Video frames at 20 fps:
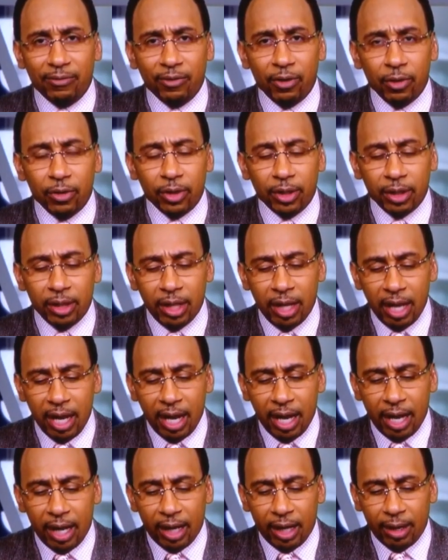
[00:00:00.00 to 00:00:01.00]
further,
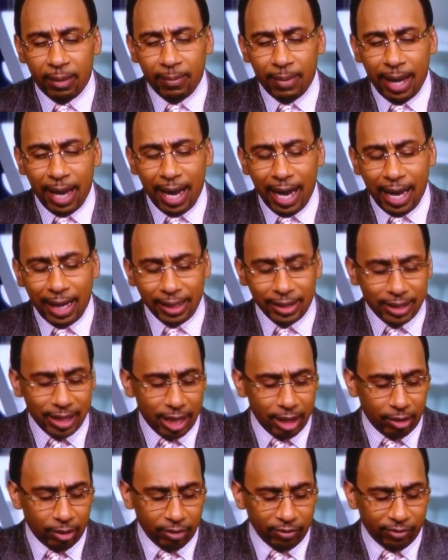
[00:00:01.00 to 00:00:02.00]
I
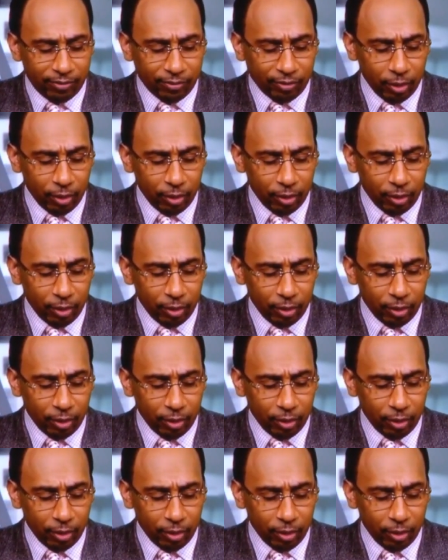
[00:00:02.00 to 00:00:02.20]
said on